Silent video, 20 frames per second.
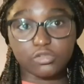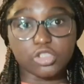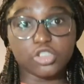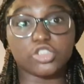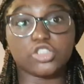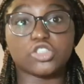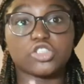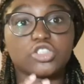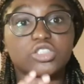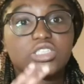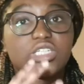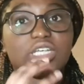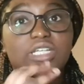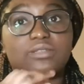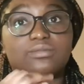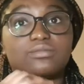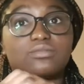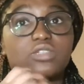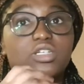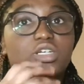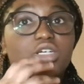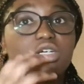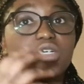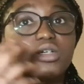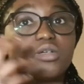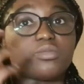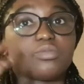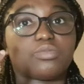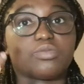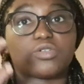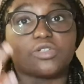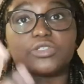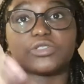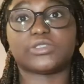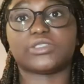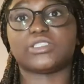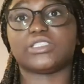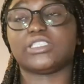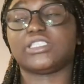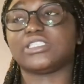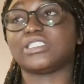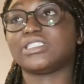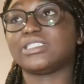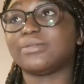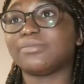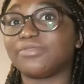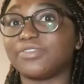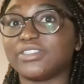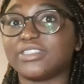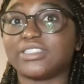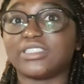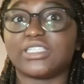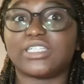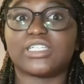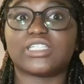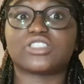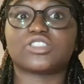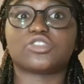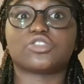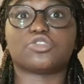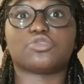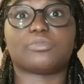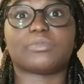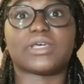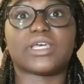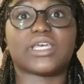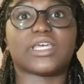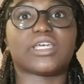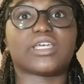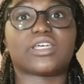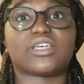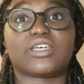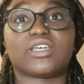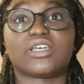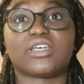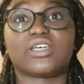used in protein synthesis to make